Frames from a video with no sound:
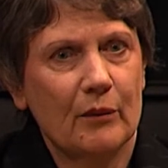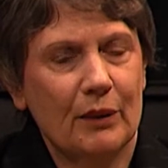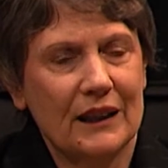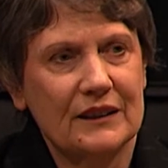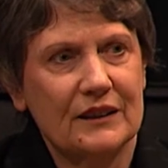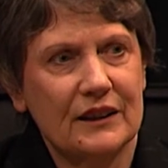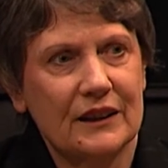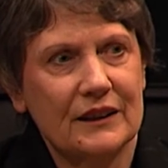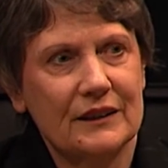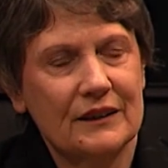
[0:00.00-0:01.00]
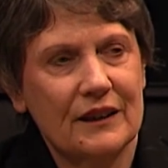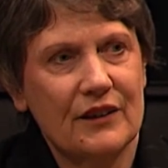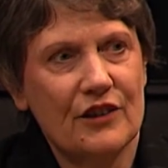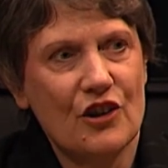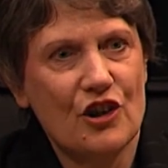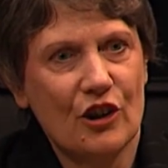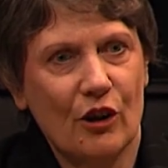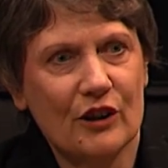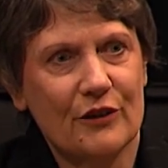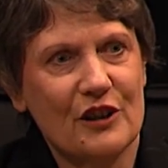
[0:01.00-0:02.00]
But uh, the
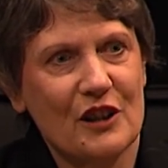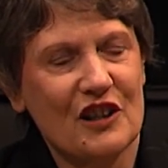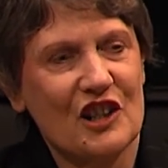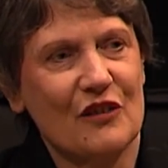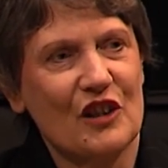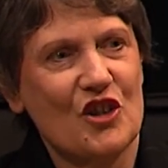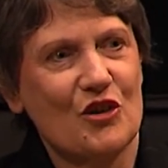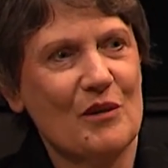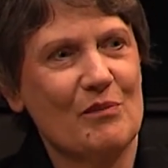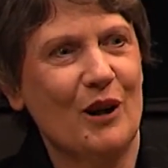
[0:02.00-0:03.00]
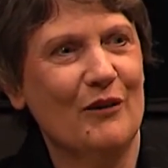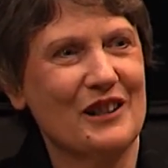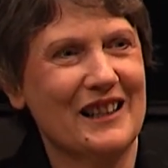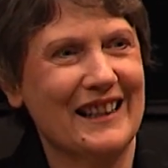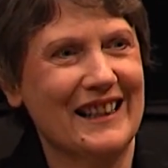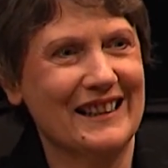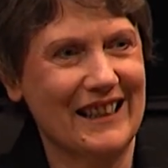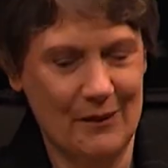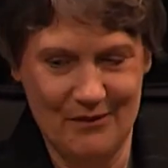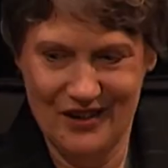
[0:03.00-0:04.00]
geography of extreme poverty then
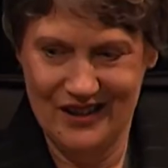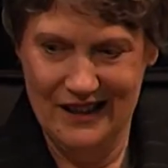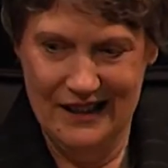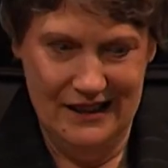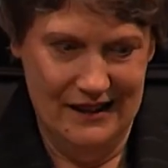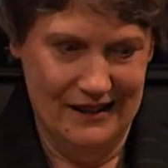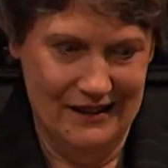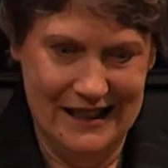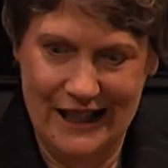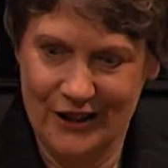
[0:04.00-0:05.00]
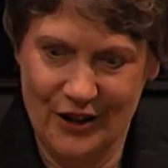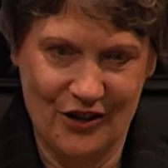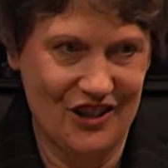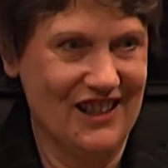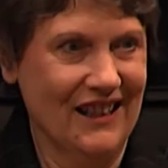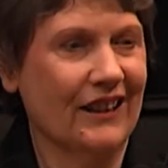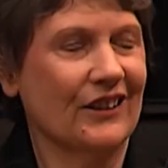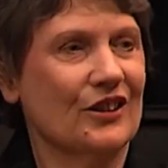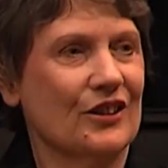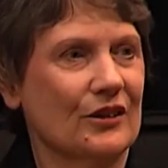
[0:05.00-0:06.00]
comes, narrows
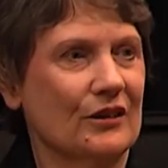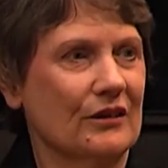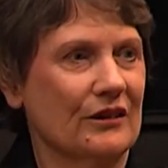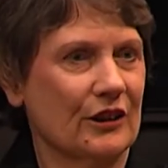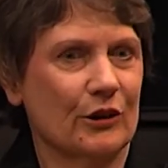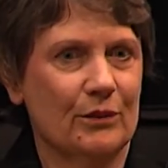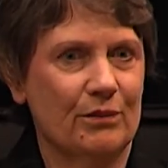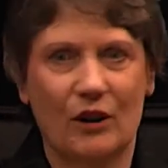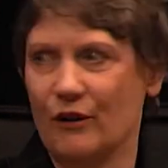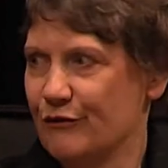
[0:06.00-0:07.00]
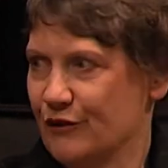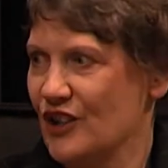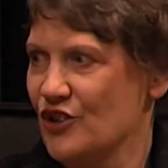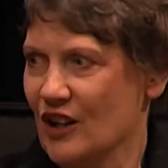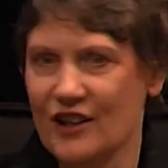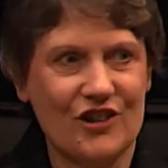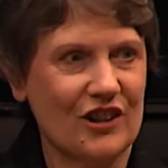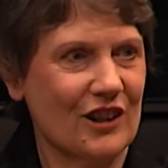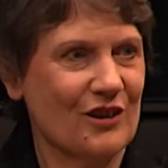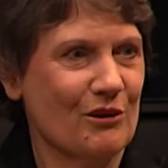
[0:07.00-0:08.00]
down to the group of fragile
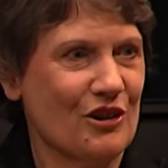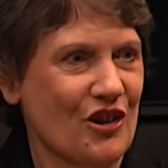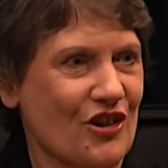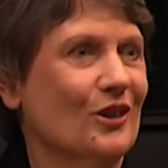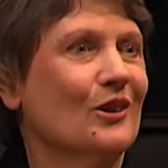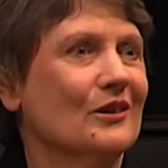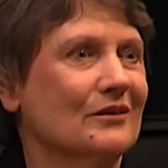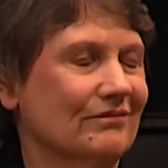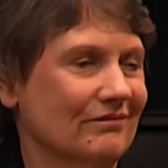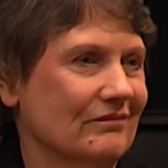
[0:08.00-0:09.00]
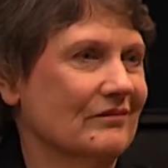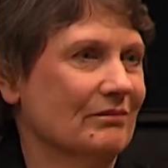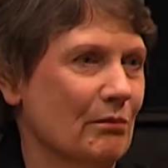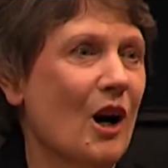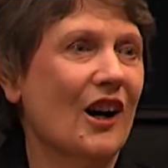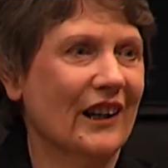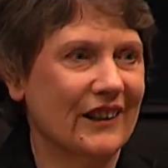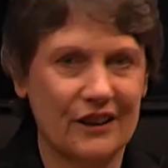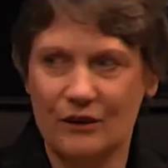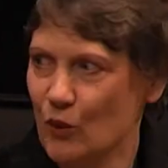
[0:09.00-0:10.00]
states which are still
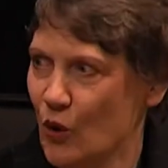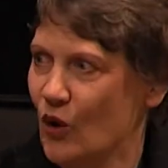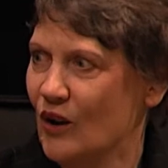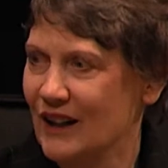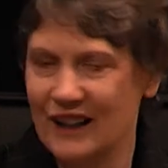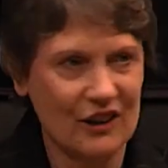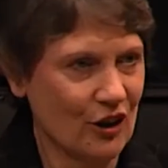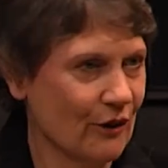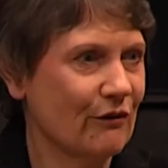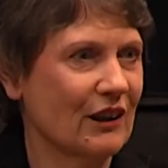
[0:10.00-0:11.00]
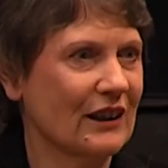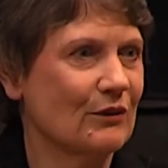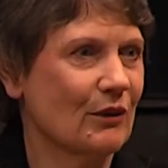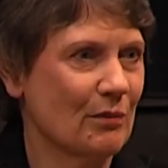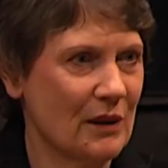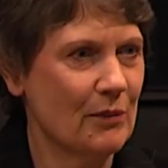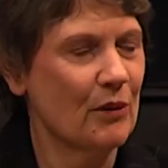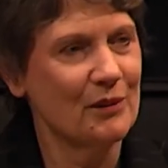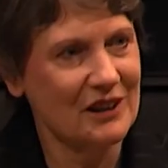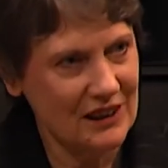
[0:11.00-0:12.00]
mired in war and conflict with
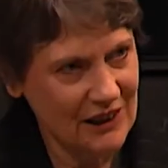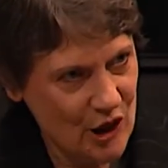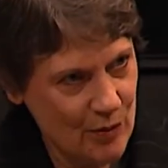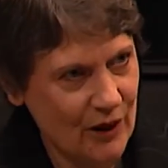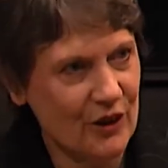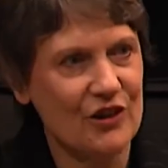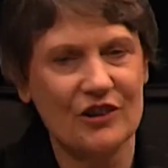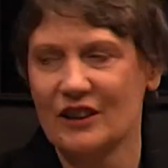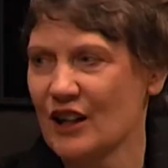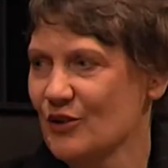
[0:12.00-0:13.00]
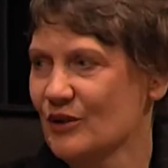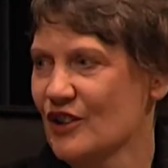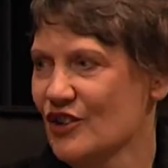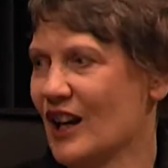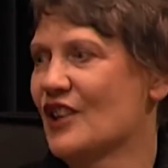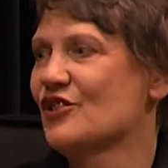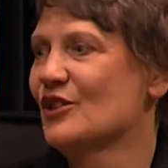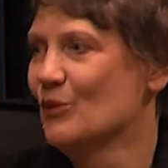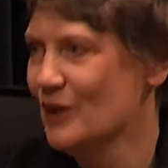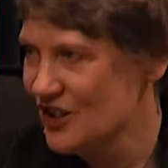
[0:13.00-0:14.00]
people particularly exposed to natural
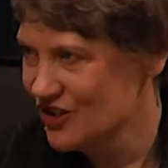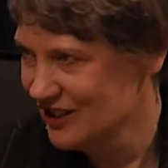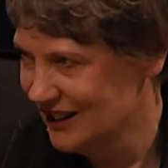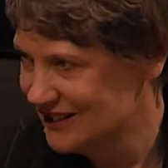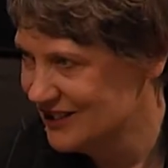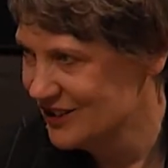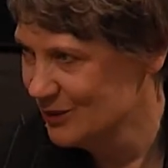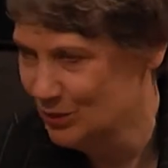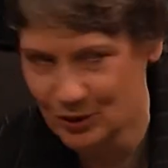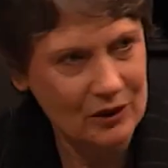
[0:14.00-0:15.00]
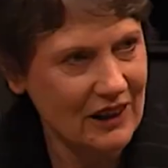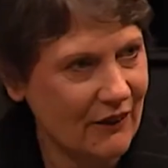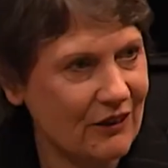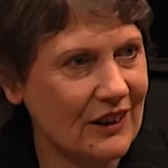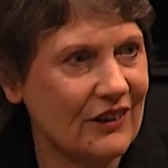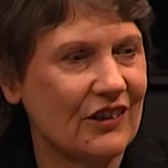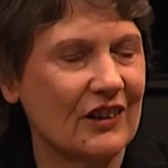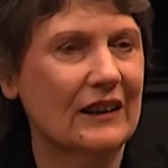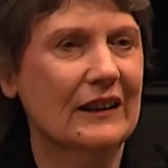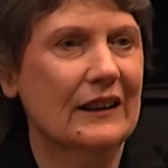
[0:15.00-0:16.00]
disaster, the weak states, the poor governance,